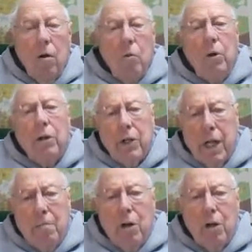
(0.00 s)
Winter
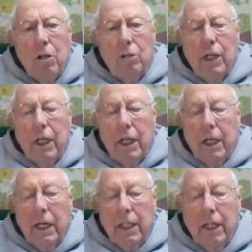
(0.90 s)
came early in
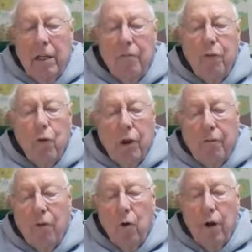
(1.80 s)

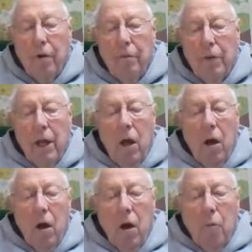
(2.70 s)
1944,
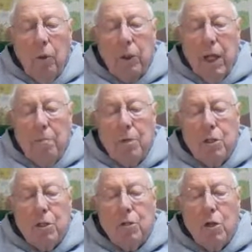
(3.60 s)
with
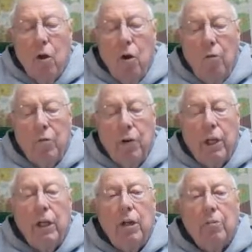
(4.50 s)
temperatures
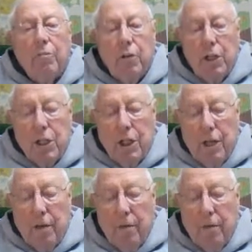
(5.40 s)
hovering near freezing.